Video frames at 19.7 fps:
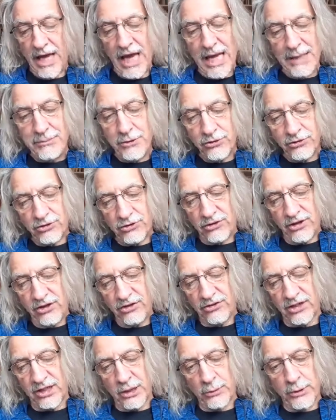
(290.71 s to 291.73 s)
I'm not
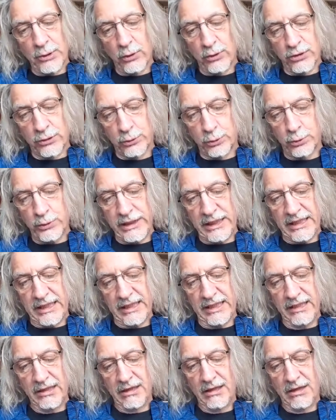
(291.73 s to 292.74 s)
suggesting that we'll all
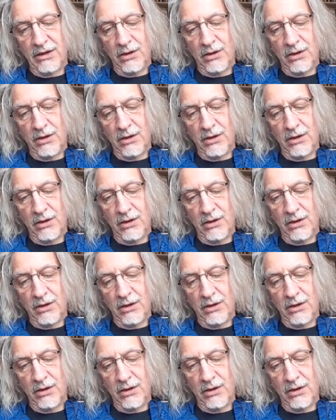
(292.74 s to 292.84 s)
agree